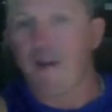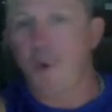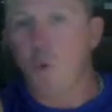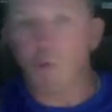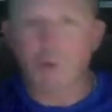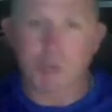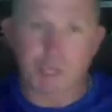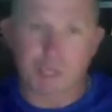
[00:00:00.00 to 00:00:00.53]

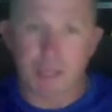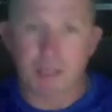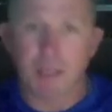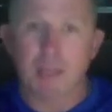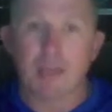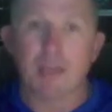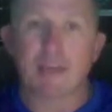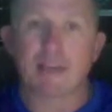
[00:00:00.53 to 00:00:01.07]
Whoosh,
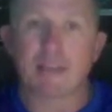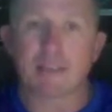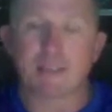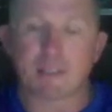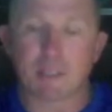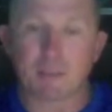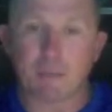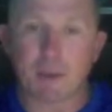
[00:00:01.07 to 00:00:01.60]
it's
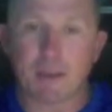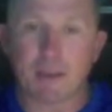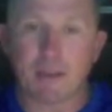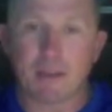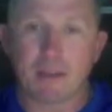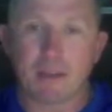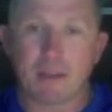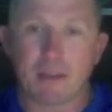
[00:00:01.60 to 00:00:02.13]

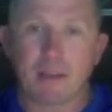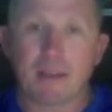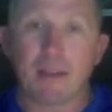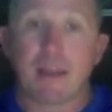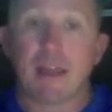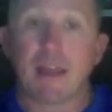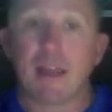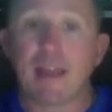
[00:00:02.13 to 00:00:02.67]
suspended,
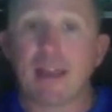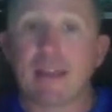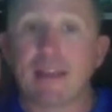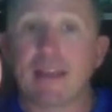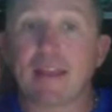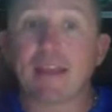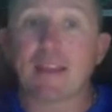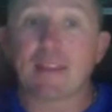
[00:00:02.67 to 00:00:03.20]
and
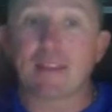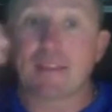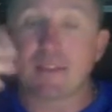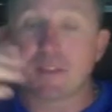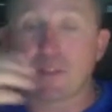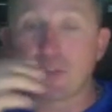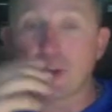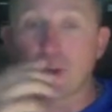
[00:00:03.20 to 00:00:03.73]
they
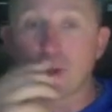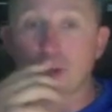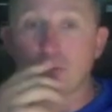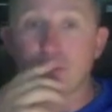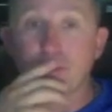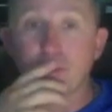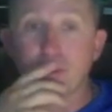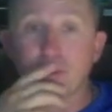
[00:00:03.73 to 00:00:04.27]
charge them a
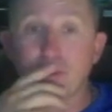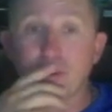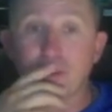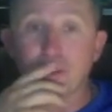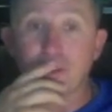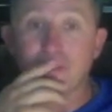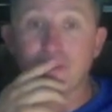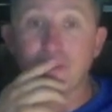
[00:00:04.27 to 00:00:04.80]

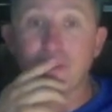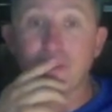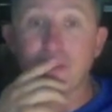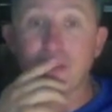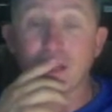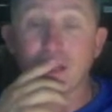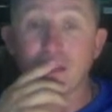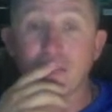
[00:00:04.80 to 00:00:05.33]

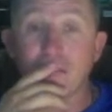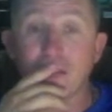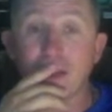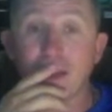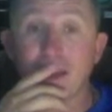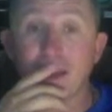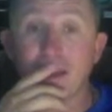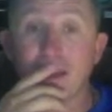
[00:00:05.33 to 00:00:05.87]
$250
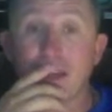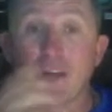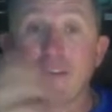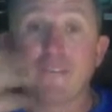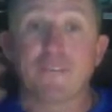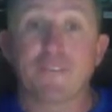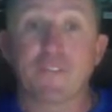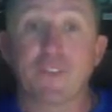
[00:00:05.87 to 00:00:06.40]
fine
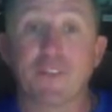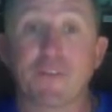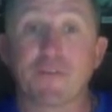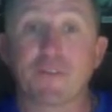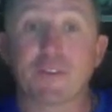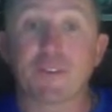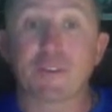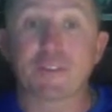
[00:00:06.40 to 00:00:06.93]
for the
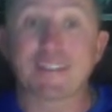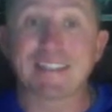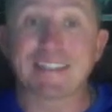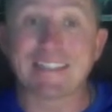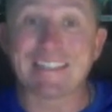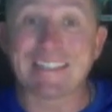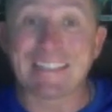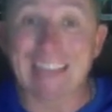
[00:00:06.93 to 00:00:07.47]
first
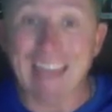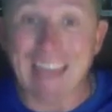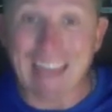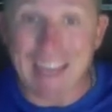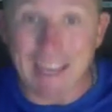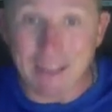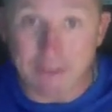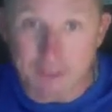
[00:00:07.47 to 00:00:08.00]
day of